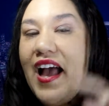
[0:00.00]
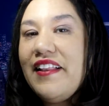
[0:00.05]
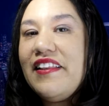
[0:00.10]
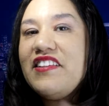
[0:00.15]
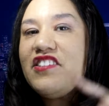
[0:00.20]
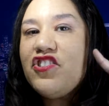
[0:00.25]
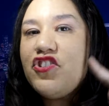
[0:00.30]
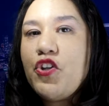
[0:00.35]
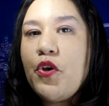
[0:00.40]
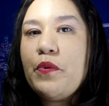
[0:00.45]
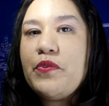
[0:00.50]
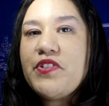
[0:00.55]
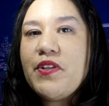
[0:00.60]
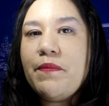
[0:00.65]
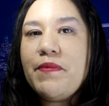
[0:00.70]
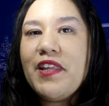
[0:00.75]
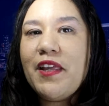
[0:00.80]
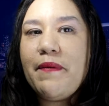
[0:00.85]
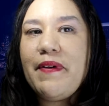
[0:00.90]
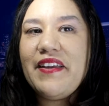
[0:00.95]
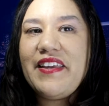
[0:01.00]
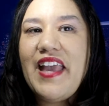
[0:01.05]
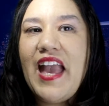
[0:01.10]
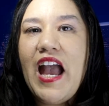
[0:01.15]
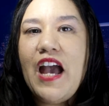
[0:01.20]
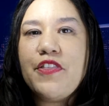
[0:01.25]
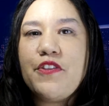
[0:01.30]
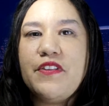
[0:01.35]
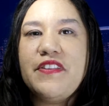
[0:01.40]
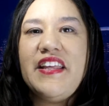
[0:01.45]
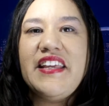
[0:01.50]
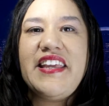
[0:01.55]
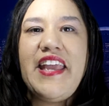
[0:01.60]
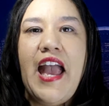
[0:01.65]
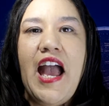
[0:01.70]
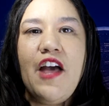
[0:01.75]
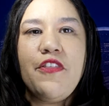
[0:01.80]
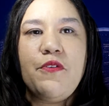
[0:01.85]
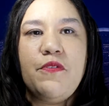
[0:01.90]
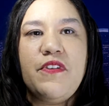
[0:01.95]
Alice knows something about Catherine
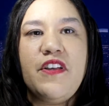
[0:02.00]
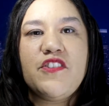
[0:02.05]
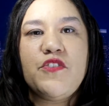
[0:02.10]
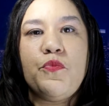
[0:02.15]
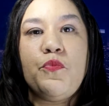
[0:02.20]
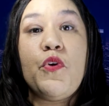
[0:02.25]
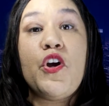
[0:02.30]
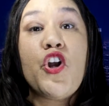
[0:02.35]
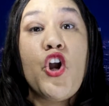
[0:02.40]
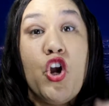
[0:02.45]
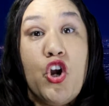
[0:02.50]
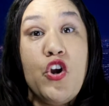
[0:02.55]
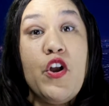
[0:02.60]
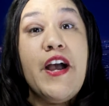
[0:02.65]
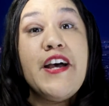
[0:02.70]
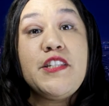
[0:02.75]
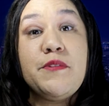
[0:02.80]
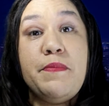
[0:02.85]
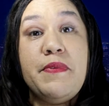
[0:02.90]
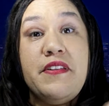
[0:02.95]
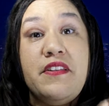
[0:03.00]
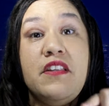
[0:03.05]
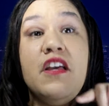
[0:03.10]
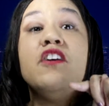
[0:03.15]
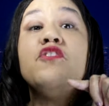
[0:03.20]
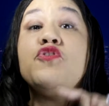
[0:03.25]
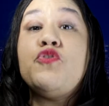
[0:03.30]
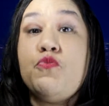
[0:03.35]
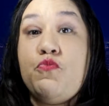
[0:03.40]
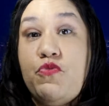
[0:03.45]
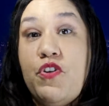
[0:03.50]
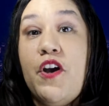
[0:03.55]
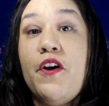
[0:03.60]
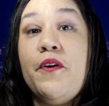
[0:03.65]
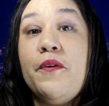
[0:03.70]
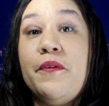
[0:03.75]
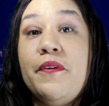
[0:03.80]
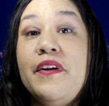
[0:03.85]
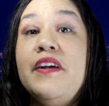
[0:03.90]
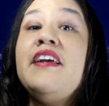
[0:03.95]
that Catherine doesn't want her husband to
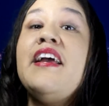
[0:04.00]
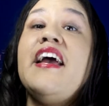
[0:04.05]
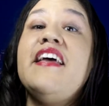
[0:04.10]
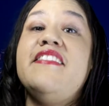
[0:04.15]
know.